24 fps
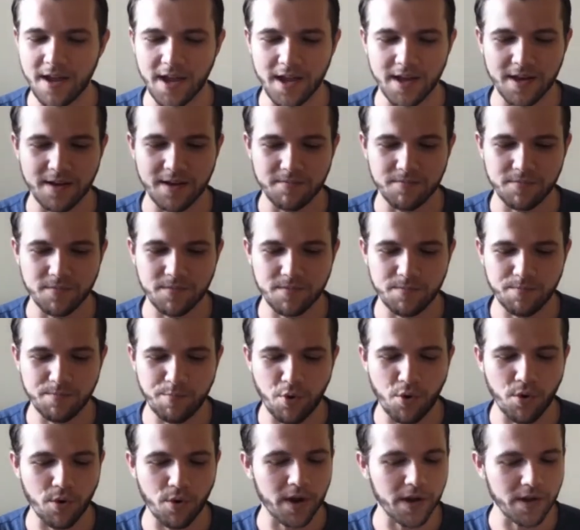and
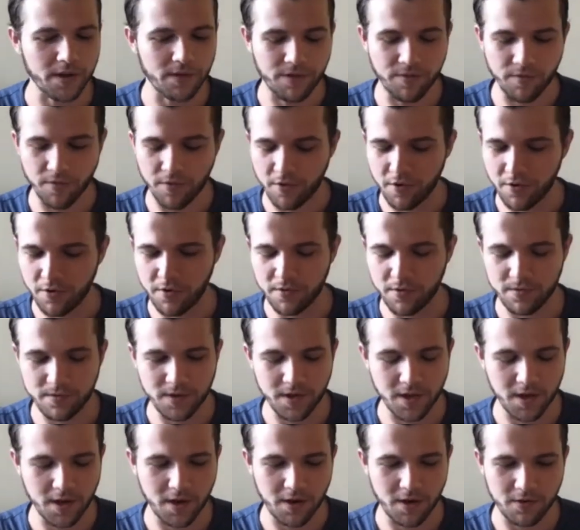pouring through,
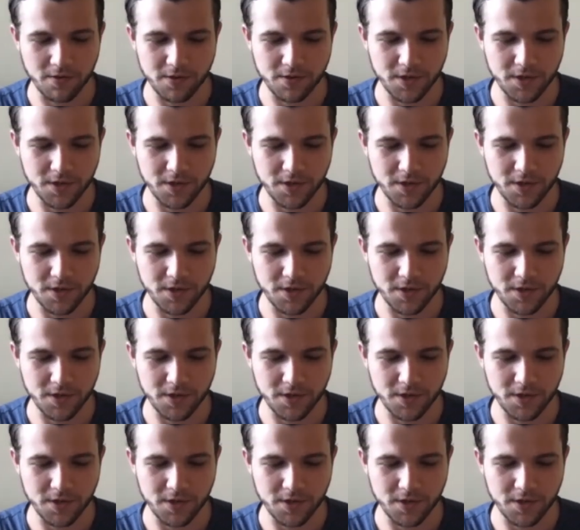you know,